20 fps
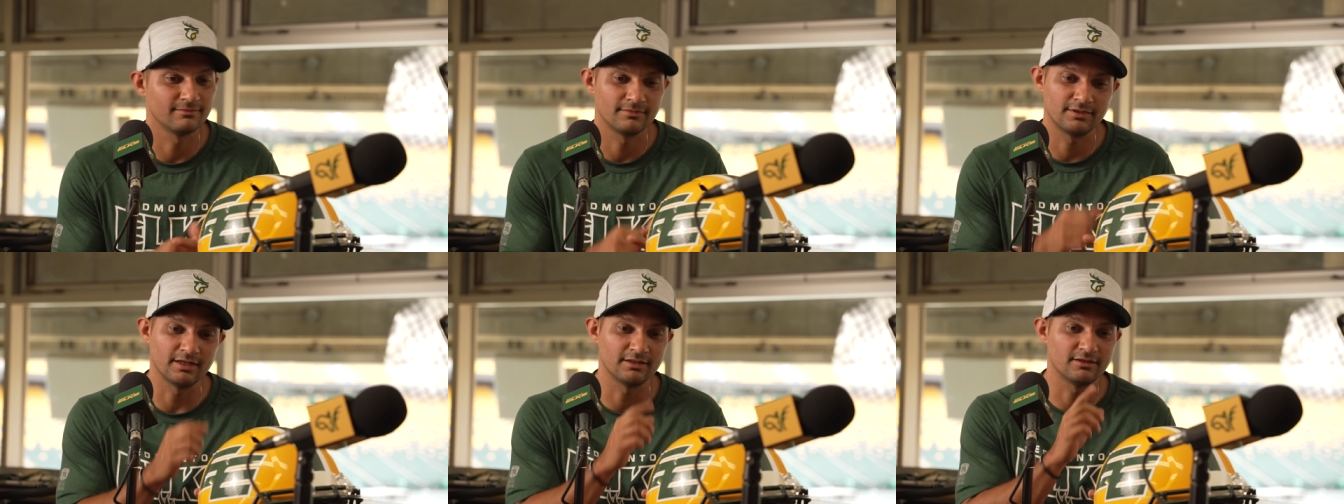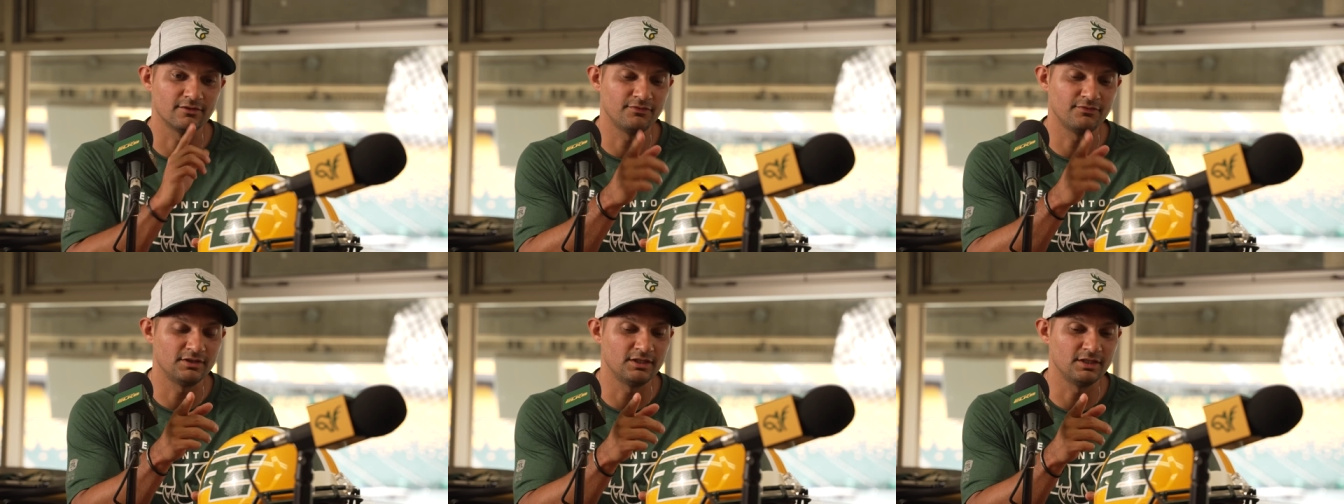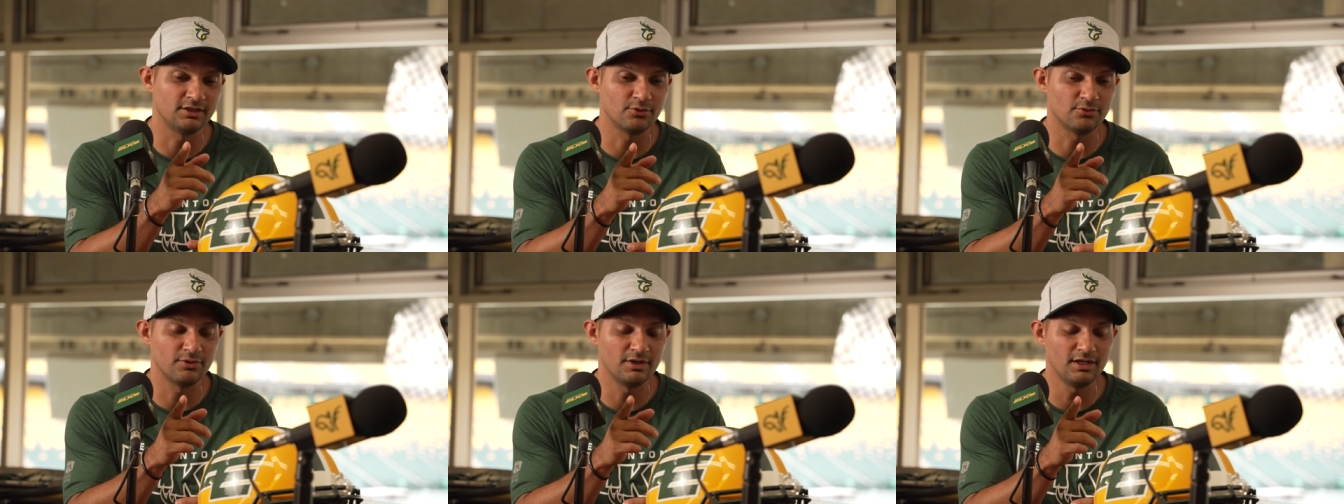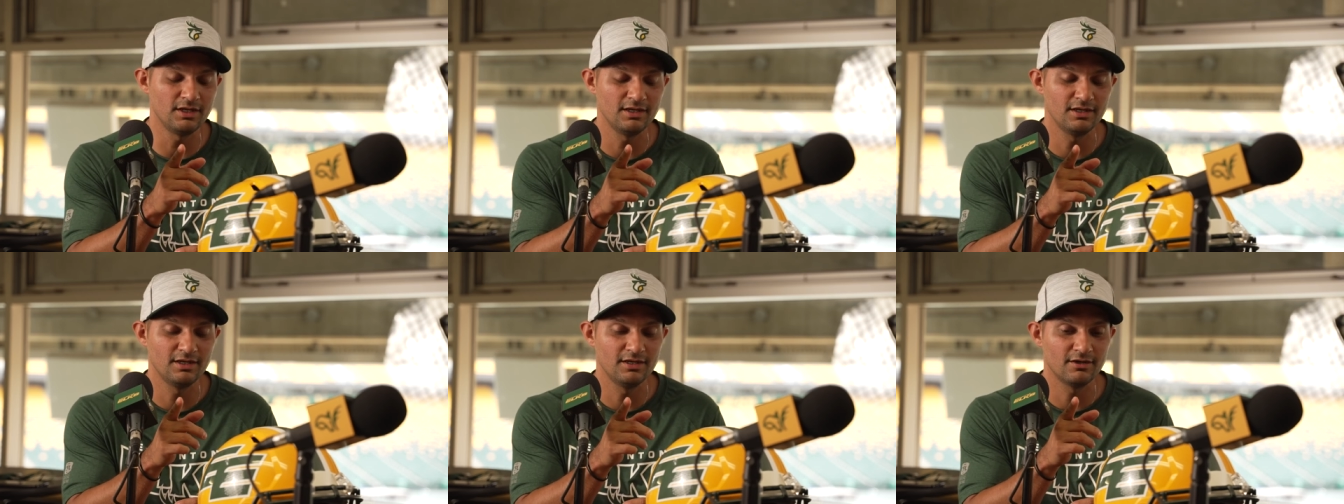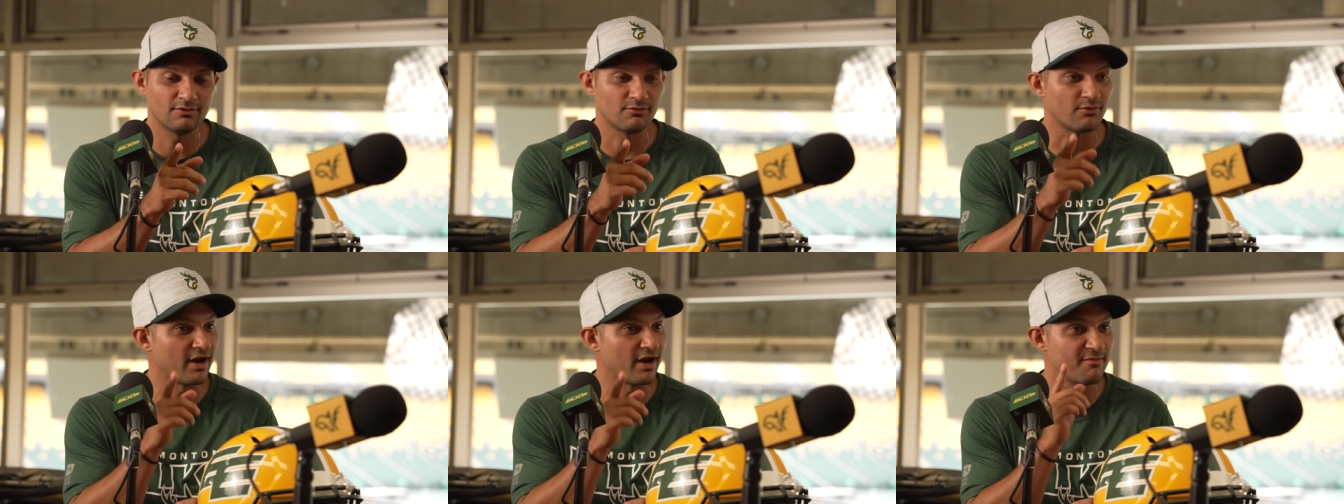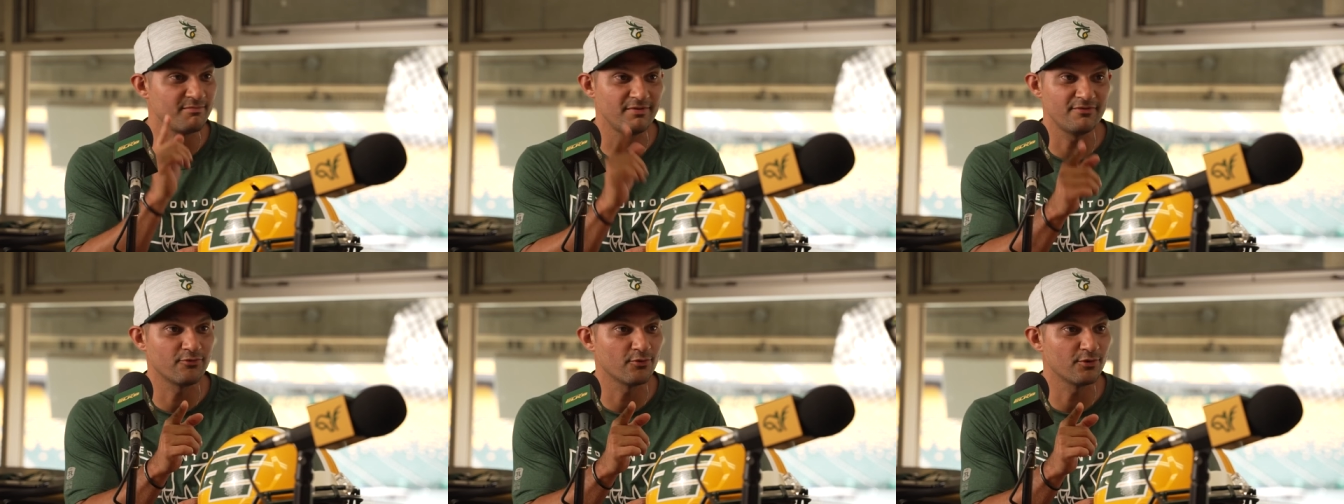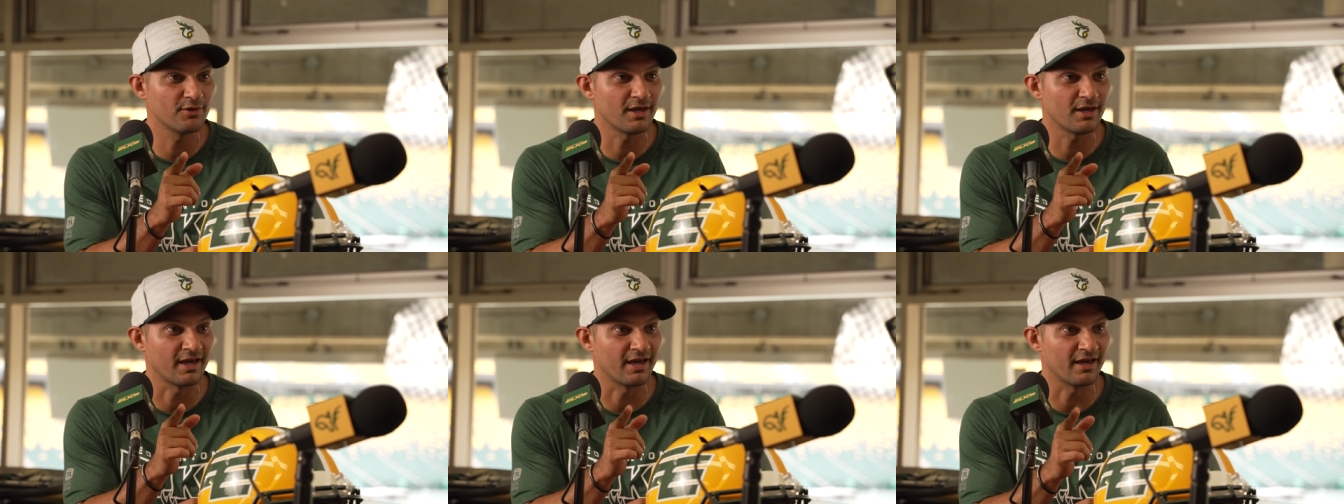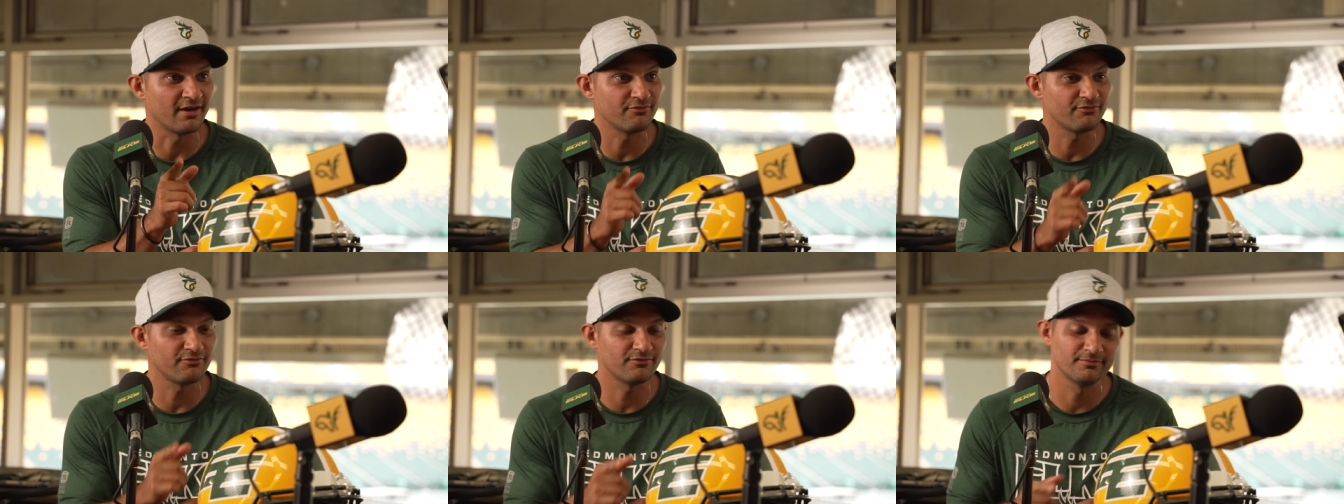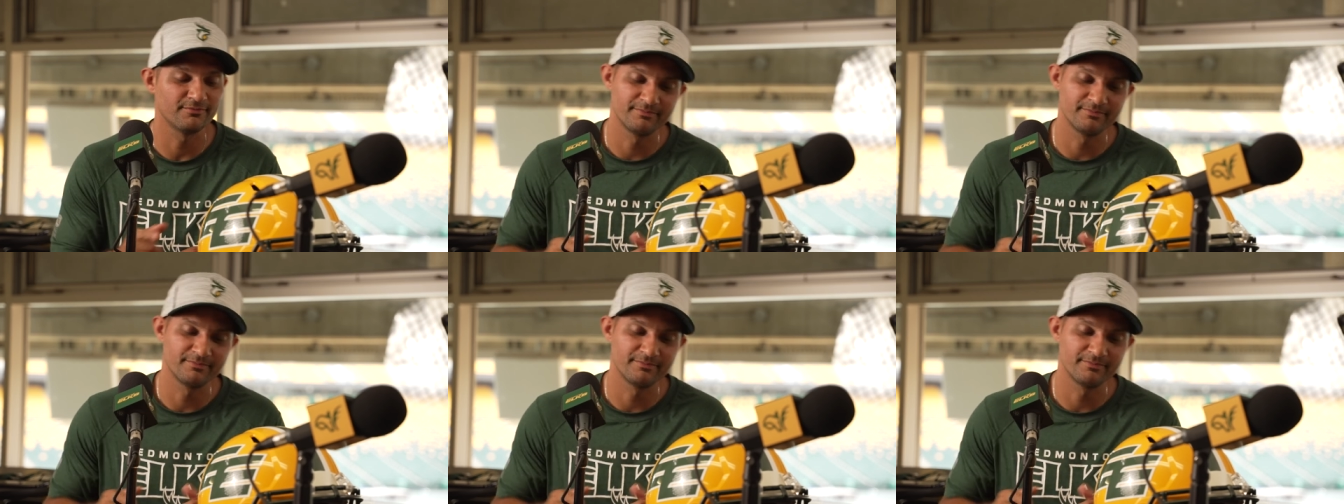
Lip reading: Kick the 53 right before the half.